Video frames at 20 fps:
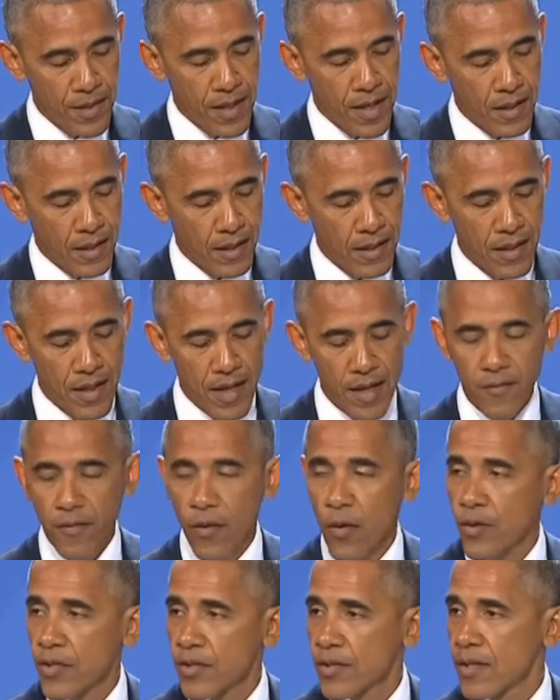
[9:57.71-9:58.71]
Angela and I
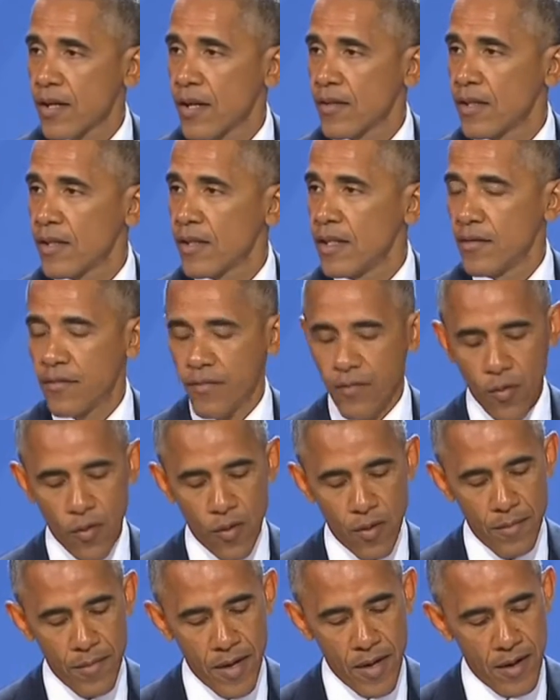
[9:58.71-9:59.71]
focused on the need
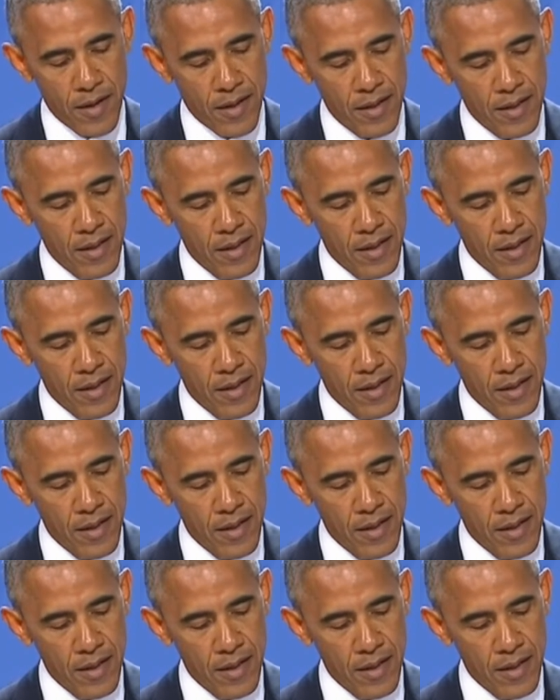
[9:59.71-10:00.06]
for American